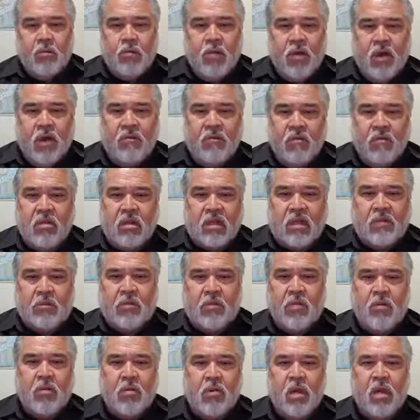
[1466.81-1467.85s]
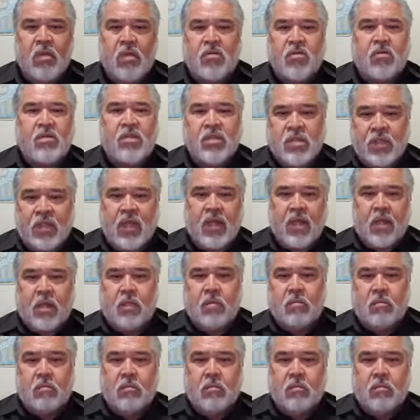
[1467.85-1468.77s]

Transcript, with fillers: pray for these people and your city.